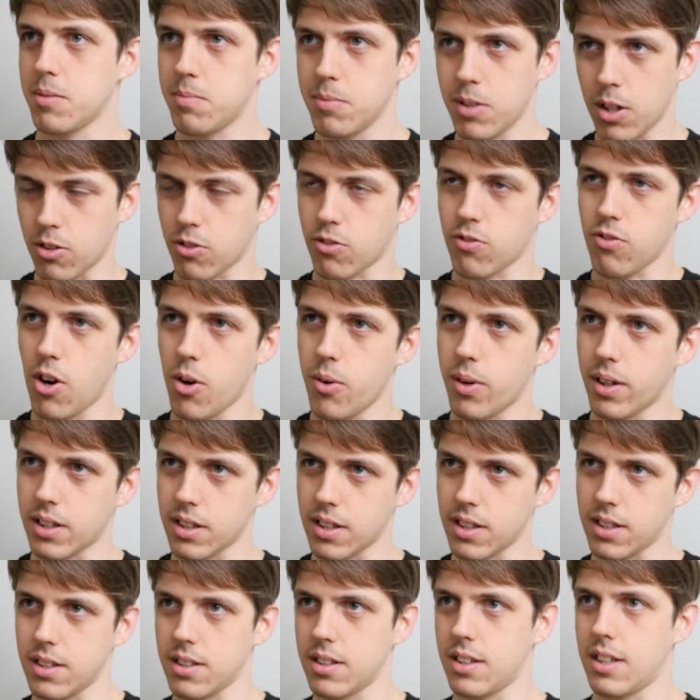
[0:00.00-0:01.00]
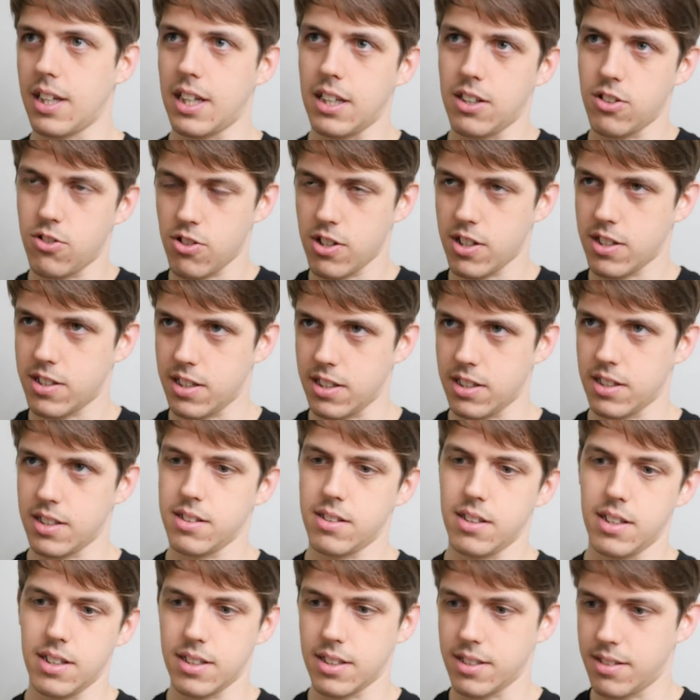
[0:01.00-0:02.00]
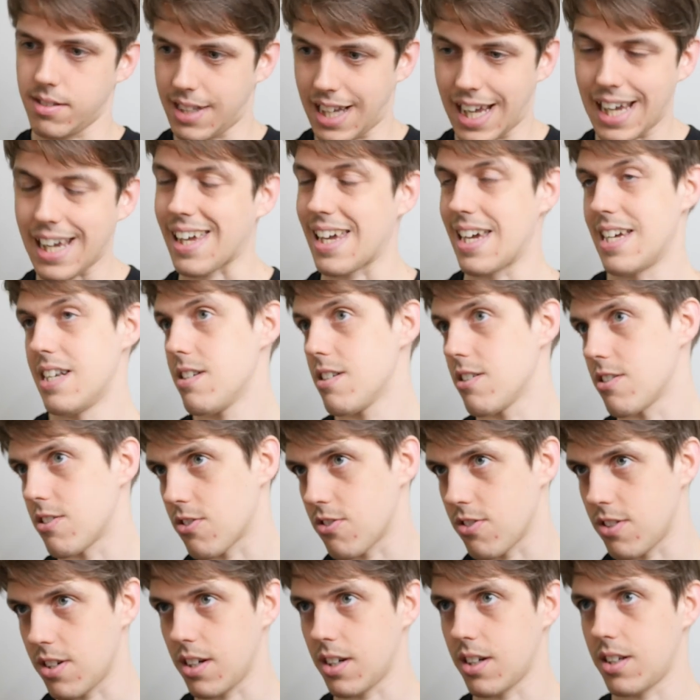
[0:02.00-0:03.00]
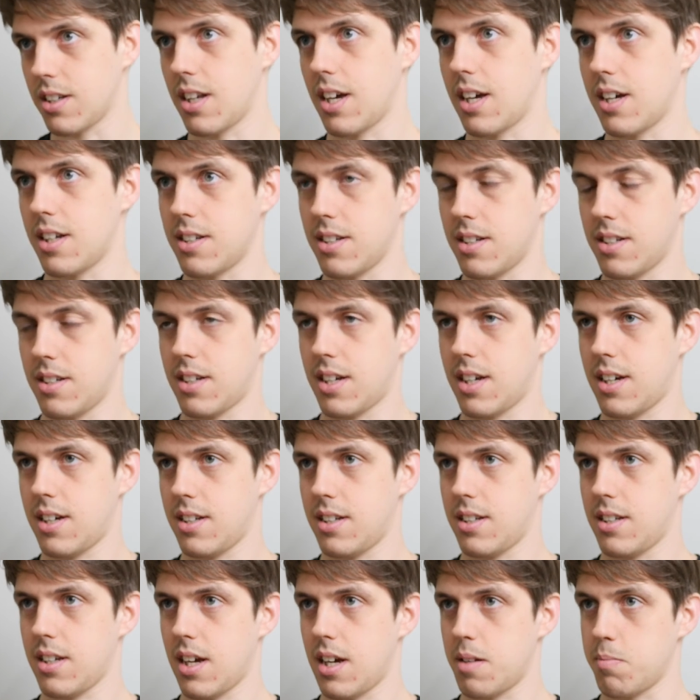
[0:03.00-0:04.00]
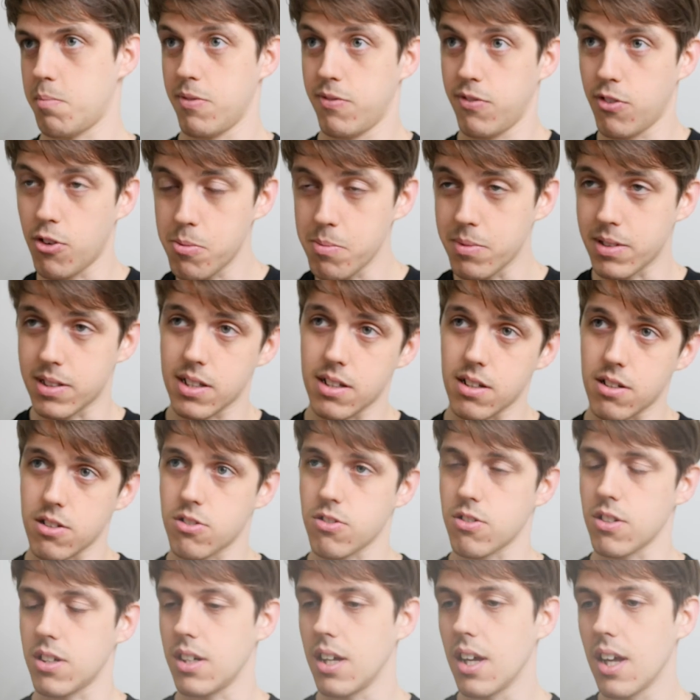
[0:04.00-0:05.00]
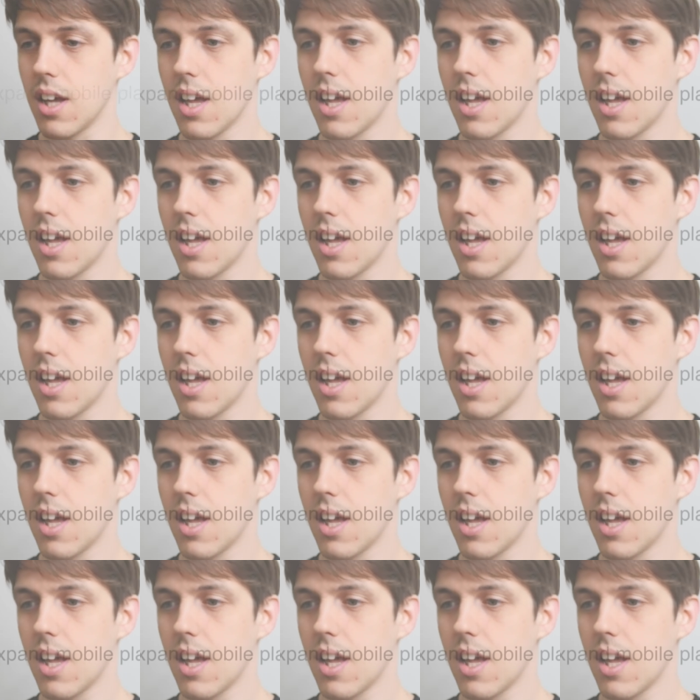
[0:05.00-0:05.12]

you know, growing the interest in the tech industry and performance industry.